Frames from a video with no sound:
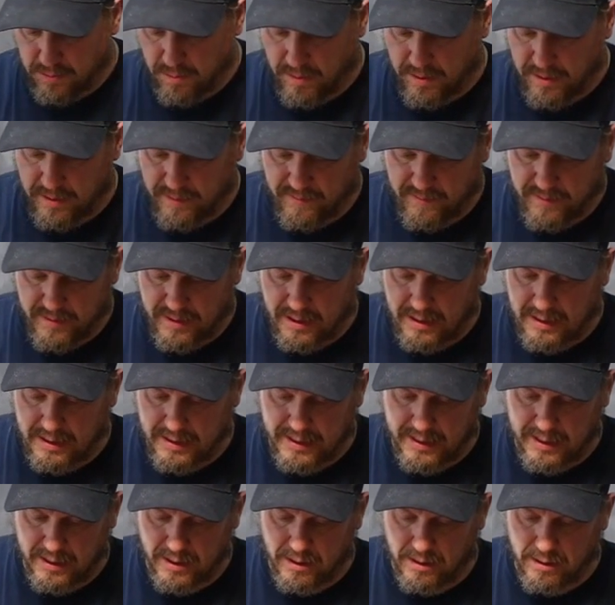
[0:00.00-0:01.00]
one of the
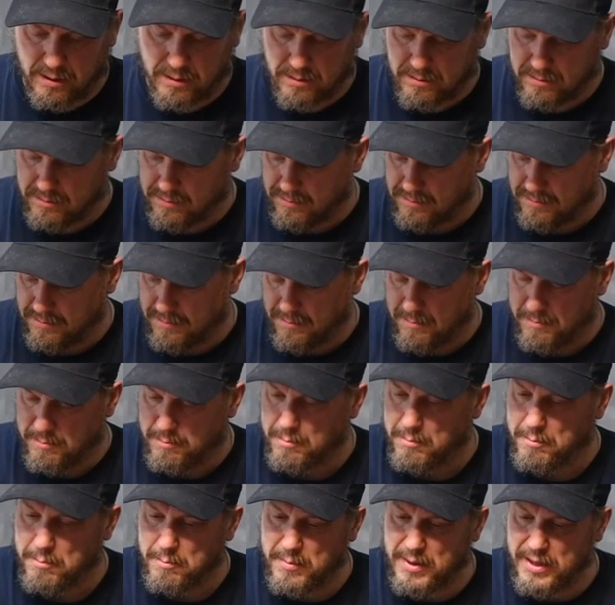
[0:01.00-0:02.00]
little
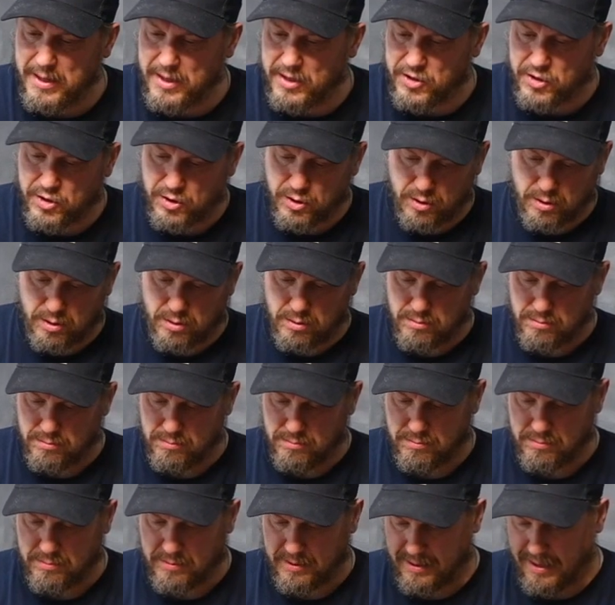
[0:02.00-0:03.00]
miniature,
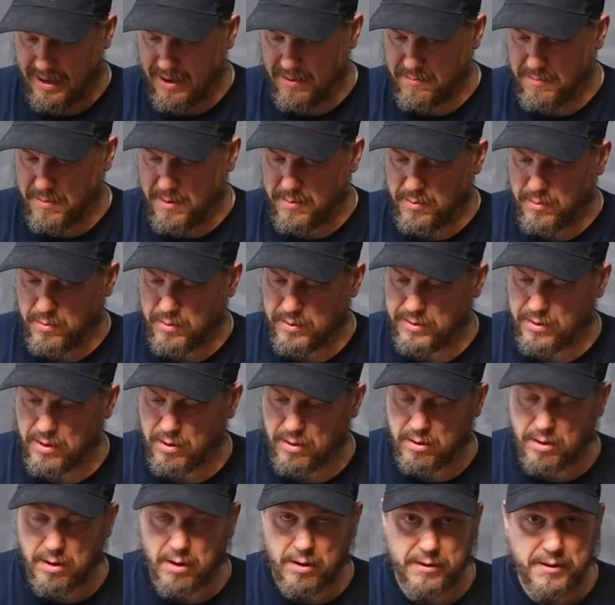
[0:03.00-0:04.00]
can't remember what
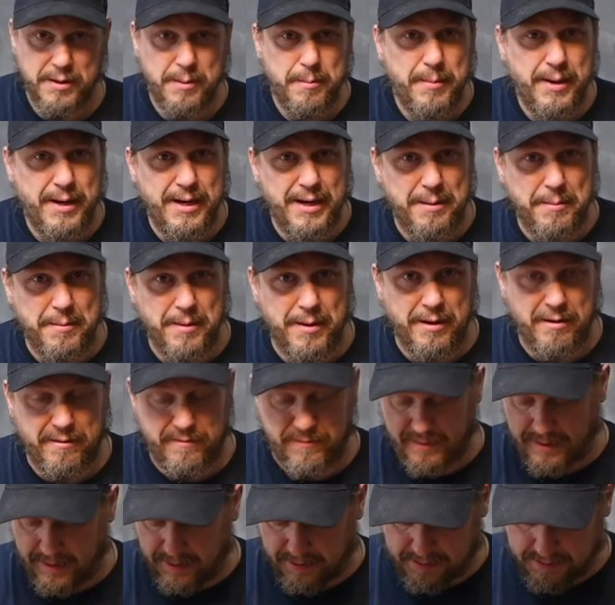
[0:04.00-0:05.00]
they're called, the
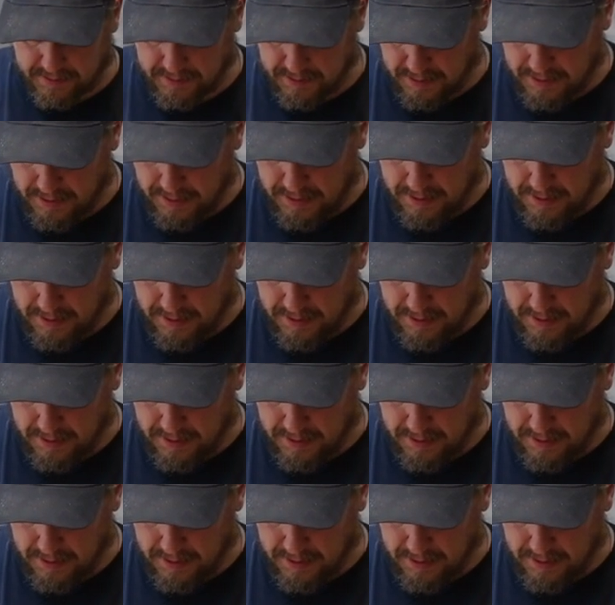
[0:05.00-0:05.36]
minifigs.